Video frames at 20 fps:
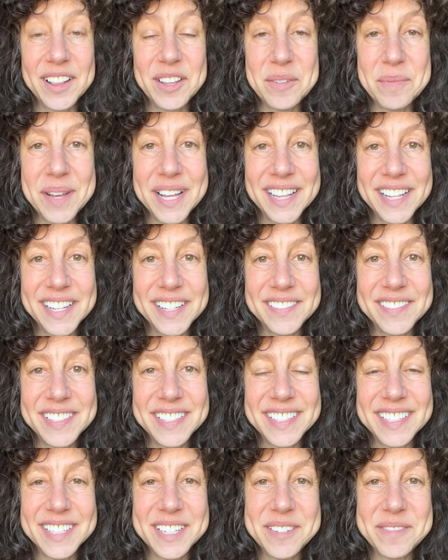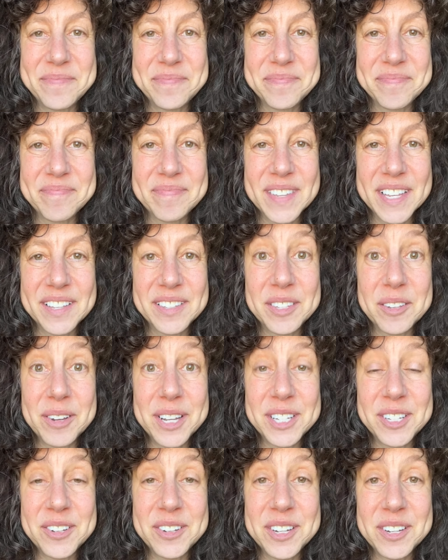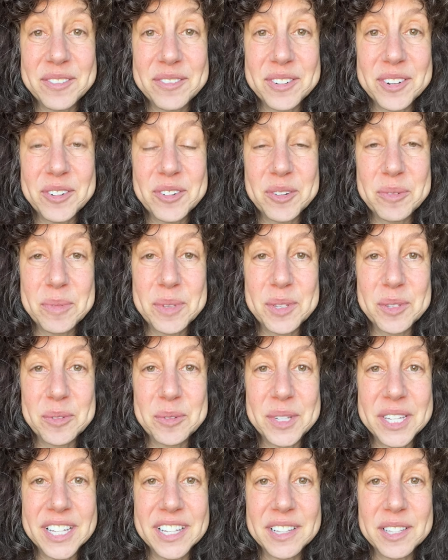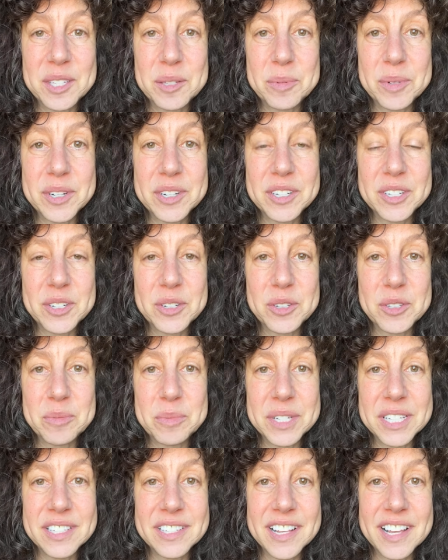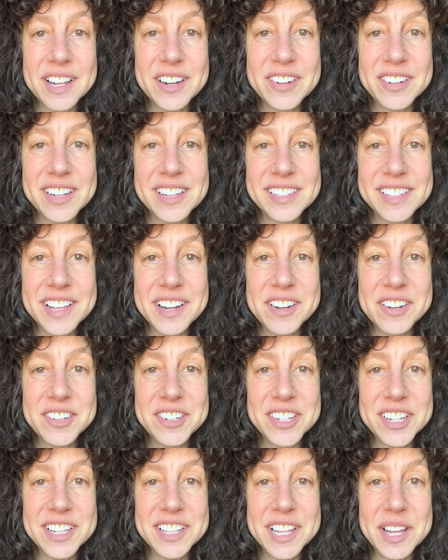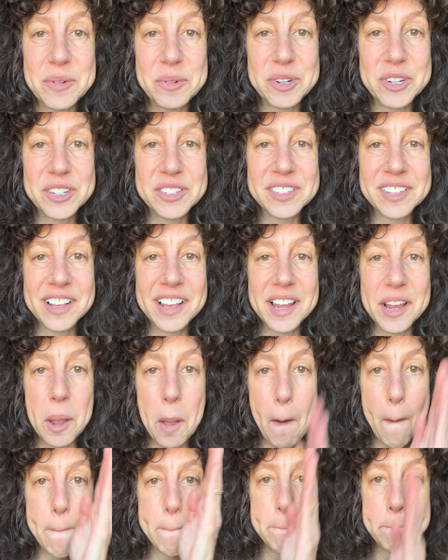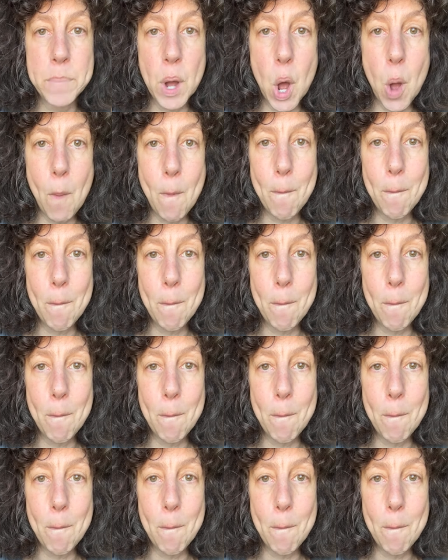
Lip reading: Hello, my loves. So I tuned in for a group this week and Spirit shows me Saturday's energy and they were just like, boom.